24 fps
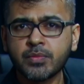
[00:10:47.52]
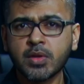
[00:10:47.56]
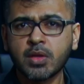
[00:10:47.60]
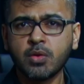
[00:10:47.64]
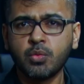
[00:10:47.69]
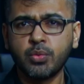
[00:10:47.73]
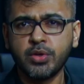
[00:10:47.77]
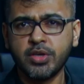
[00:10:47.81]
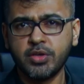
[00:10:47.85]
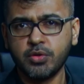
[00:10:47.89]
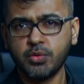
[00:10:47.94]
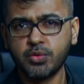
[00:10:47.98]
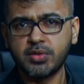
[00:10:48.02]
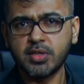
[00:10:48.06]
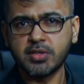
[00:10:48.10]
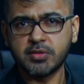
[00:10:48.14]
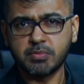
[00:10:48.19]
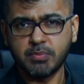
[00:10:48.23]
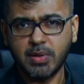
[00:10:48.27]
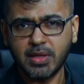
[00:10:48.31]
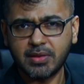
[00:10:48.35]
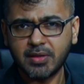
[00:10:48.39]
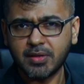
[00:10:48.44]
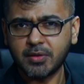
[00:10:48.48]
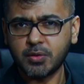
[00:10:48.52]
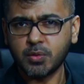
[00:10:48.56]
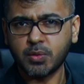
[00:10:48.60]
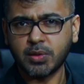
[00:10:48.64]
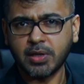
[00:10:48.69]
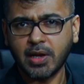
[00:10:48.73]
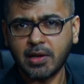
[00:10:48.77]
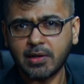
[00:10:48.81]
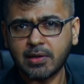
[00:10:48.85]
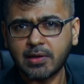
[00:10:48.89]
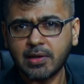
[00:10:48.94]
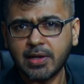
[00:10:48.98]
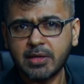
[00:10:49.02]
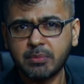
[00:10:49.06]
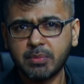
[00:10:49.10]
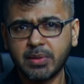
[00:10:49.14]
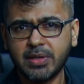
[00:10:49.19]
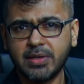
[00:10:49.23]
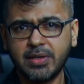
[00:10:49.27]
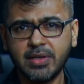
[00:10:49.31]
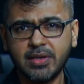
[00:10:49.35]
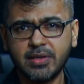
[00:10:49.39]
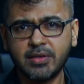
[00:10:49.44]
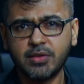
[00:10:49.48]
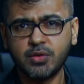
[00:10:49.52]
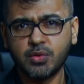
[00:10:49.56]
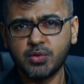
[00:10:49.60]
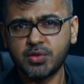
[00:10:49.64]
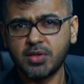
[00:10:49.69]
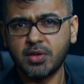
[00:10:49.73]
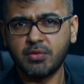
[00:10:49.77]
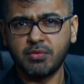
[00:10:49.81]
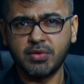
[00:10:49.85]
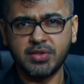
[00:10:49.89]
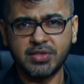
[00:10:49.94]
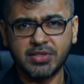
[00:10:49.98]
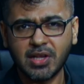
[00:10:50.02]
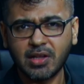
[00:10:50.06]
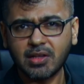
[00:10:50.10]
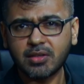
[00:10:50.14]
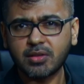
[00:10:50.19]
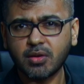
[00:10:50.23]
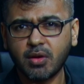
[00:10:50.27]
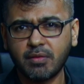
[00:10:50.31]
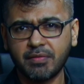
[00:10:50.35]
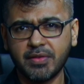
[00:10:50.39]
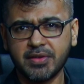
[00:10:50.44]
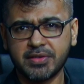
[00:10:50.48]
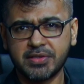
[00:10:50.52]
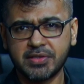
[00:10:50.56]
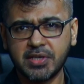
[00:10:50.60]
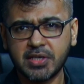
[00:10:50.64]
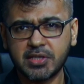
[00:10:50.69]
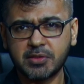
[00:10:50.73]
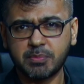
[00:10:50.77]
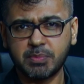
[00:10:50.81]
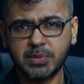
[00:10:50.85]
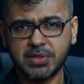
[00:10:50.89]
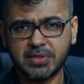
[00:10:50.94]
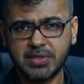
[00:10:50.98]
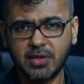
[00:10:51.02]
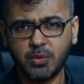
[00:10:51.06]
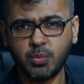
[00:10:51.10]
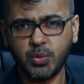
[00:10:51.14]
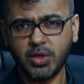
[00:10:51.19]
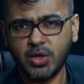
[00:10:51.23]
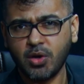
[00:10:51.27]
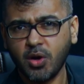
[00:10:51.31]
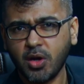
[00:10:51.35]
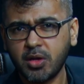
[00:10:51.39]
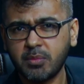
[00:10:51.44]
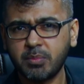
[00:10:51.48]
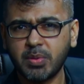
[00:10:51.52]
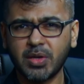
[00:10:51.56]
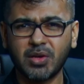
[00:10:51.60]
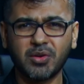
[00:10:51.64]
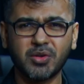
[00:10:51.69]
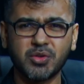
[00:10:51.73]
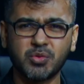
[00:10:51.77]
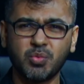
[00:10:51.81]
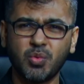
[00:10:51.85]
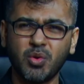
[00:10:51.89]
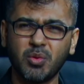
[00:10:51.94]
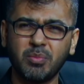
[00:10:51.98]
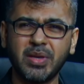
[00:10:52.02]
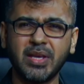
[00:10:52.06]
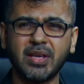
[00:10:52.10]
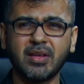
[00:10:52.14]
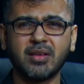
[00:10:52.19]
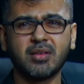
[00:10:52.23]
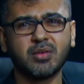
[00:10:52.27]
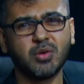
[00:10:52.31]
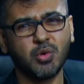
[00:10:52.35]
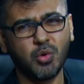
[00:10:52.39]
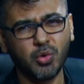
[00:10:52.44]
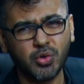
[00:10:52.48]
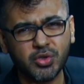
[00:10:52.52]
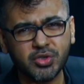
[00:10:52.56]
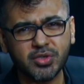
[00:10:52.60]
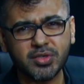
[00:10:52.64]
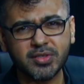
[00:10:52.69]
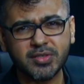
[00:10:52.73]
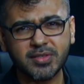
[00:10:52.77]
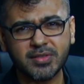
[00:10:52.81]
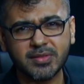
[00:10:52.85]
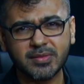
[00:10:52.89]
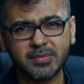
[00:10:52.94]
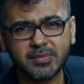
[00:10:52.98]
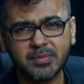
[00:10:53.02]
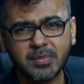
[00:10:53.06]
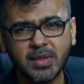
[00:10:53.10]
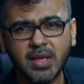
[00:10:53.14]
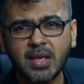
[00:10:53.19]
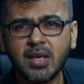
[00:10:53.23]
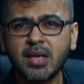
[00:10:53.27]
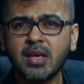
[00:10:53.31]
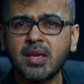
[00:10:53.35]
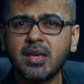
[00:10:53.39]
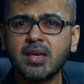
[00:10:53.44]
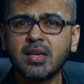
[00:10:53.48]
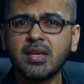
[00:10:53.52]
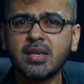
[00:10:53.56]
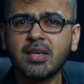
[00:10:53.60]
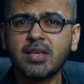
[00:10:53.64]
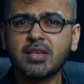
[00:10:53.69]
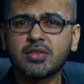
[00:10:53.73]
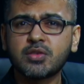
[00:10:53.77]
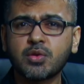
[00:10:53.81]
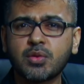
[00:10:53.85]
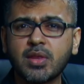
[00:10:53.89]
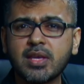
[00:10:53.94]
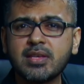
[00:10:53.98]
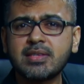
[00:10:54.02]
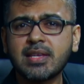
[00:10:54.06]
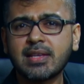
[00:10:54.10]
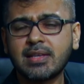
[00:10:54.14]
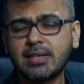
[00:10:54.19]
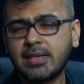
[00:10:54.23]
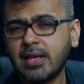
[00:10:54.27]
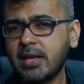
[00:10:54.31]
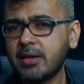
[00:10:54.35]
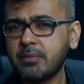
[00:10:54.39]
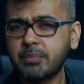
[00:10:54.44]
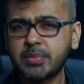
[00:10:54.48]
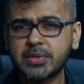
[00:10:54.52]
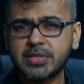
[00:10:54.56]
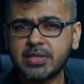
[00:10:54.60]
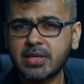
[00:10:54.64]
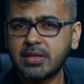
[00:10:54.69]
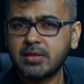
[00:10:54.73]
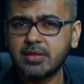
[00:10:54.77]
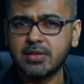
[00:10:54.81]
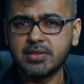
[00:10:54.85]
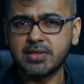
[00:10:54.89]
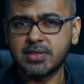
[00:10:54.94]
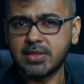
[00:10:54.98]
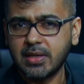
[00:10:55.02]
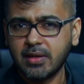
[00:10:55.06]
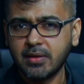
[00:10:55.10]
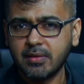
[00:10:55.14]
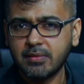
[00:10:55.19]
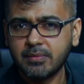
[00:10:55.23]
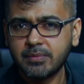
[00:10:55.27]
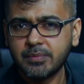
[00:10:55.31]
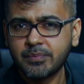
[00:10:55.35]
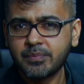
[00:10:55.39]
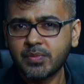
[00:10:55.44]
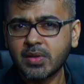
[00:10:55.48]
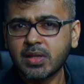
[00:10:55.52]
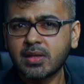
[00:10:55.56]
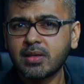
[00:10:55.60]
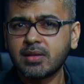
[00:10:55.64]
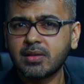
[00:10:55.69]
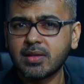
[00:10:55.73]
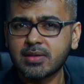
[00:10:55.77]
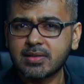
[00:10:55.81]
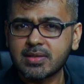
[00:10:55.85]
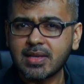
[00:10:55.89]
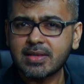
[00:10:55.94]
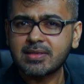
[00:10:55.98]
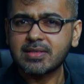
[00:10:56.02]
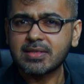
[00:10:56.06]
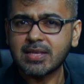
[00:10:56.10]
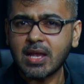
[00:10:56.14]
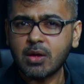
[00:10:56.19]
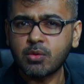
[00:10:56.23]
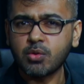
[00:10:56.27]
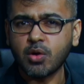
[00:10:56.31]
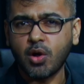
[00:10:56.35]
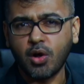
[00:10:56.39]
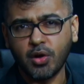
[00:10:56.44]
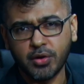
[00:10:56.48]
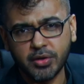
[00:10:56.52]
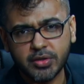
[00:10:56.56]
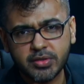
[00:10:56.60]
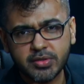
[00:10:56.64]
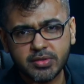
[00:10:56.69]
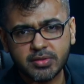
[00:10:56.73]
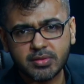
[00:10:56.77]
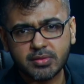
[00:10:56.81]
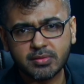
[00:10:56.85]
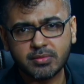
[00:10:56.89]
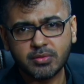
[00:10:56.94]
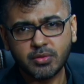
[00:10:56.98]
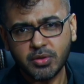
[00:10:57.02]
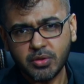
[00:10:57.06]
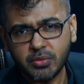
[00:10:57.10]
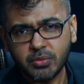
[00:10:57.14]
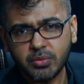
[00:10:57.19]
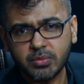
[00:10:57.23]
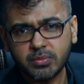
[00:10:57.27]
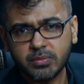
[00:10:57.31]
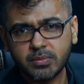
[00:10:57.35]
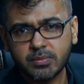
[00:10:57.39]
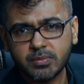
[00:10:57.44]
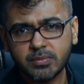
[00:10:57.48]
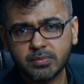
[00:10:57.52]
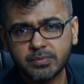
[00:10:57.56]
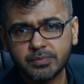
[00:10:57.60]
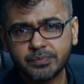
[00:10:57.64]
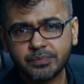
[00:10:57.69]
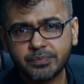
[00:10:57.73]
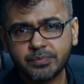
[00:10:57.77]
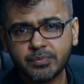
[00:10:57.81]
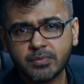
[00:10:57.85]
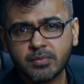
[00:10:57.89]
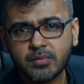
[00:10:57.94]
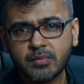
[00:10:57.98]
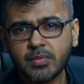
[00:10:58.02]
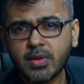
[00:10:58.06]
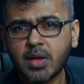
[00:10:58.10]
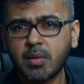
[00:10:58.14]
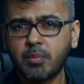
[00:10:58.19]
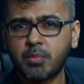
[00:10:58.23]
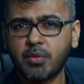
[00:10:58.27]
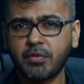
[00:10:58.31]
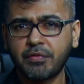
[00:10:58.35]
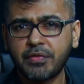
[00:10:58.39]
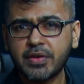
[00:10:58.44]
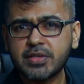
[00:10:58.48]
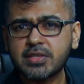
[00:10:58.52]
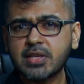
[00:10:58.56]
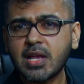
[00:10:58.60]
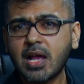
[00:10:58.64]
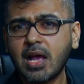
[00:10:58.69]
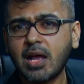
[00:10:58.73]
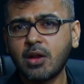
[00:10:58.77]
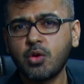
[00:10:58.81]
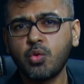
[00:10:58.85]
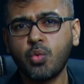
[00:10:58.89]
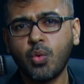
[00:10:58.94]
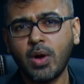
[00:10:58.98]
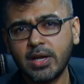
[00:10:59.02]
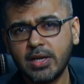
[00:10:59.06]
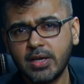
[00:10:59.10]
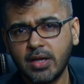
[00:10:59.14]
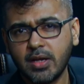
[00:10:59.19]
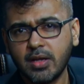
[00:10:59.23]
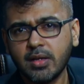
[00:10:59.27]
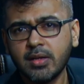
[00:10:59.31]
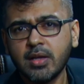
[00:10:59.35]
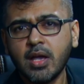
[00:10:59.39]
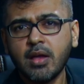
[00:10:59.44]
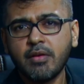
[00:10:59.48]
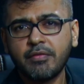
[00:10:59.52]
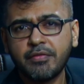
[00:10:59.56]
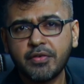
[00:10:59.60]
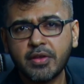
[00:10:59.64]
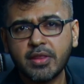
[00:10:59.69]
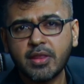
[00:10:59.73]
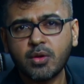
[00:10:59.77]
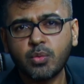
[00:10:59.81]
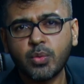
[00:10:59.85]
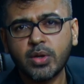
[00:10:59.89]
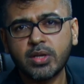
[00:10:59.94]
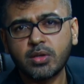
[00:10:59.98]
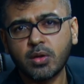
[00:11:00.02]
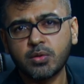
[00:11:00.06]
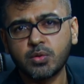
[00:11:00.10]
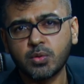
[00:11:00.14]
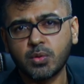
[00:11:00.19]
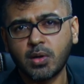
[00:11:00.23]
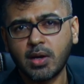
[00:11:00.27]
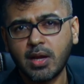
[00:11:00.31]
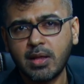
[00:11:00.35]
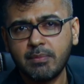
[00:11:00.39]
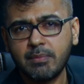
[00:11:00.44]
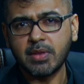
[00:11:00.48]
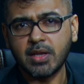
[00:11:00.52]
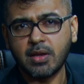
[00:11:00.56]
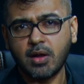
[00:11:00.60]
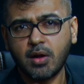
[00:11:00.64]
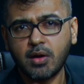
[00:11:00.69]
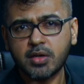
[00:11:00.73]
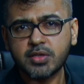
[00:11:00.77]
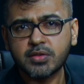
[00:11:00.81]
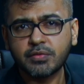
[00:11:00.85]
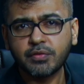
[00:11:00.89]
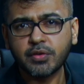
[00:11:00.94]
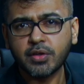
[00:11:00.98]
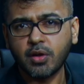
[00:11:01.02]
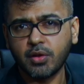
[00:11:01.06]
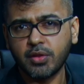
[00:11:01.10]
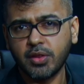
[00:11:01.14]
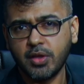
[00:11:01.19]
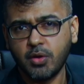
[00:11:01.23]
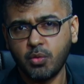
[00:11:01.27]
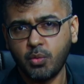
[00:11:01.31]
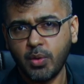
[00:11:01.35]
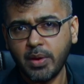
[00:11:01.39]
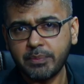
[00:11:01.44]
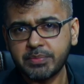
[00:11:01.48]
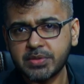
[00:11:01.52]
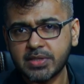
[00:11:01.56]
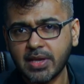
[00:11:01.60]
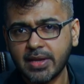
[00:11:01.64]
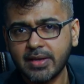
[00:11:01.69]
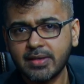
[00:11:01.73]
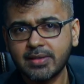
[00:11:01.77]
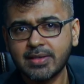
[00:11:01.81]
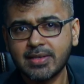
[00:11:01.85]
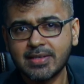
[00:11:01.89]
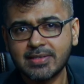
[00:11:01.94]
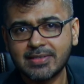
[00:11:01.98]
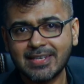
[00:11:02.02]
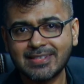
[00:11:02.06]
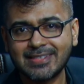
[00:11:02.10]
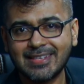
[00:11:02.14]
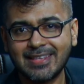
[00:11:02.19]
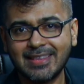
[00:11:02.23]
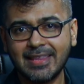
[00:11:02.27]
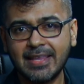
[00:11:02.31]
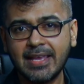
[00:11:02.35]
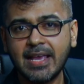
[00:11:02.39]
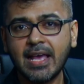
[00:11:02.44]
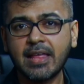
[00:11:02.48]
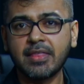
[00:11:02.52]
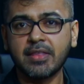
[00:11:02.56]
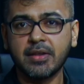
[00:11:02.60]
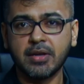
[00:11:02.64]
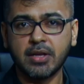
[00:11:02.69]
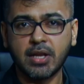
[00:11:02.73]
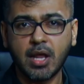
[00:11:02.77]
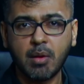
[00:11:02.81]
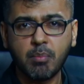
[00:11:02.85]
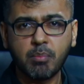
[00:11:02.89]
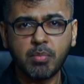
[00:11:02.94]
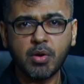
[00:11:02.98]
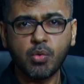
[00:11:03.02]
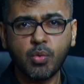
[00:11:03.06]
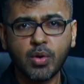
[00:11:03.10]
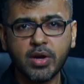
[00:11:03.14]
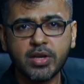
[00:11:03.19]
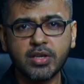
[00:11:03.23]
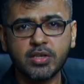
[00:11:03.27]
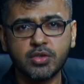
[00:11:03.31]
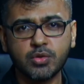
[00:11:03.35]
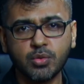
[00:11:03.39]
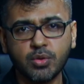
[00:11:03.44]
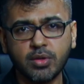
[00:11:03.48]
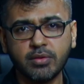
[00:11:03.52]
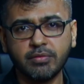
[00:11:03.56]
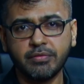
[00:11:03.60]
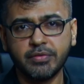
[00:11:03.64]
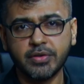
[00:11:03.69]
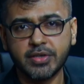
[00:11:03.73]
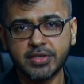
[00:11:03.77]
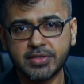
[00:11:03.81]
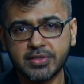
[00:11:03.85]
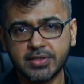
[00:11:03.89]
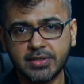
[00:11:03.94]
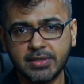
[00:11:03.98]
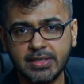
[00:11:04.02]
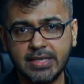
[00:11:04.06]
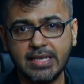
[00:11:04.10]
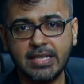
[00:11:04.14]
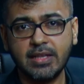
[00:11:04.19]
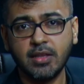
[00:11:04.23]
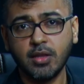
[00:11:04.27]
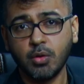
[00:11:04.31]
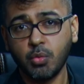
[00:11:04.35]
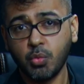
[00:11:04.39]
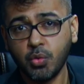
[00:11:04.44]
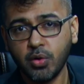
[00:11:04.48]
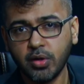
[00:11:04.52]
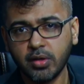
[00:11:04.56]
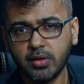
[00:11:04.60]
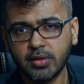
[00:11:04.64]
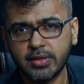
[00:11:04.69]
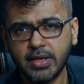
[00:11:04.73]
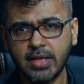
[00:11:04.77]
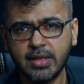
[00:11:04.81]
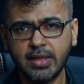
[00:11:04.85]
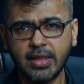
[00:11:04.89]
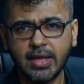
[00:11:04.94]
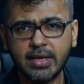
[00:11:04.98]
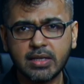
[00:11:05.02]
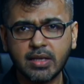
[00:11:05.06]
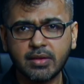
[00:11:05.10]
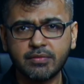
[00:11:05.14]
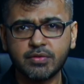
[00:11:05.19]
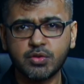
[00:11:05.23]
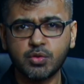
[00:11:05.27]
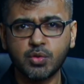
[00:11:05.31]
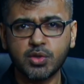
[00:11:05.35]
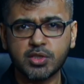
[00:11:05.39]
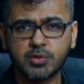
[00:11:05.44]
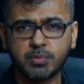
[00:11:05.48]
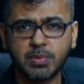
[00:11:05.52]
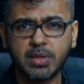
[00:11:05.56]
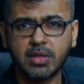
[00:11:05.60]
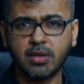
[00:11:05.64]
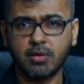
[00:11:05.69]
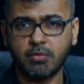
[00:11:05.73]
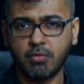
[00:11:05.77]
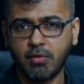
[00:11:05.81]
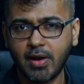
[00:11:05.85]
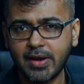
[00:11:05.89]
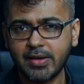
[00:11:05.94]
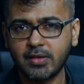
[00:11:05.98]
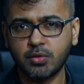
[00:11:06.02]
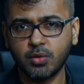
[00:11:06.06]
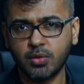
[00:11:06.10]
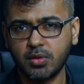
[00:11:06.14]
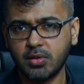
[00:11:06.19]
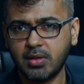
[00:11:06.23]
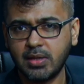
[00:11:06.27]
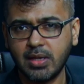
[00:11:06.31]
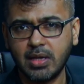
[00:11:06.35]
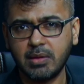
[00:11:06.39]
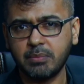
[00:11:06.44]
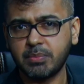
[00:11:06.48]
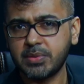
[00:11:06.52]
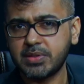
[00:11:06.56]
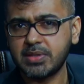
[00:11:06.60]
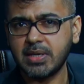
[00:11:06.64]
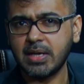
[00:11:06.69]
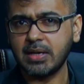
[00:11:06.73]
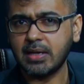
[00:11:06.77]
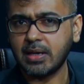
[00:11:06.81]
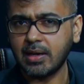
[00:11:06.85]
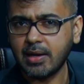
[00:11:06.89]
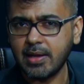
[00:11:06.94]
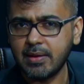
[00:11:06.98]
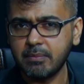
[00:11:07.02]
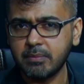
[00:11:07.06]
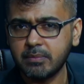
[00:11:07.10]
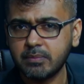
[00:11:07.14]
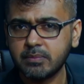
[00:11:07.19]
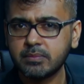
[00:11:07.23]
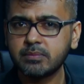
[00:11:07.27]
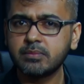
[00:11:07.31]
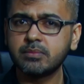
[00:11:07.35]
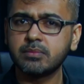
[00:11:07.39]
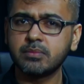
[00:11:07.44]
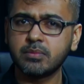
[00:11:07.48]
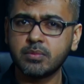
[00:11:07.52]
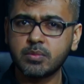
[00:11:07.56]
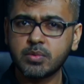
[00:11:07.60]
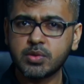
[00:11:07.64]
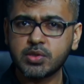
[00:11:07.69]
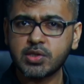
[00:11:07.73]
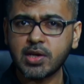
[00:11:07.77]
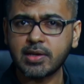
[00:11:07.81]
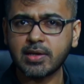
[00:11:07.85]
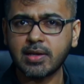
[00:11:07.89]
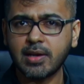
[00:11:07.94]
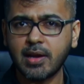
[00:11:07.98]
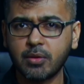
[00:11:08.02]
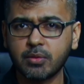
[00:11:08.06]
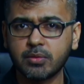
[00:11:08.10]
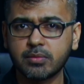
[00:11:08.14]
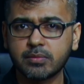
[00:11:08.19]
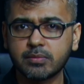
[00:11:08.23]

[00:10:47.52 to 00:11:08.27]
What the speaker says: We used this method to calculate but didn't use the result of the 6% we got because we were being cautious? So they said 10% instead. Does that sound honest to you? Professor Aluwalia further went on to claim Oxford on their website says that they are the #1 university in the world, and that gives USP the right to the 10% claim. Check it out.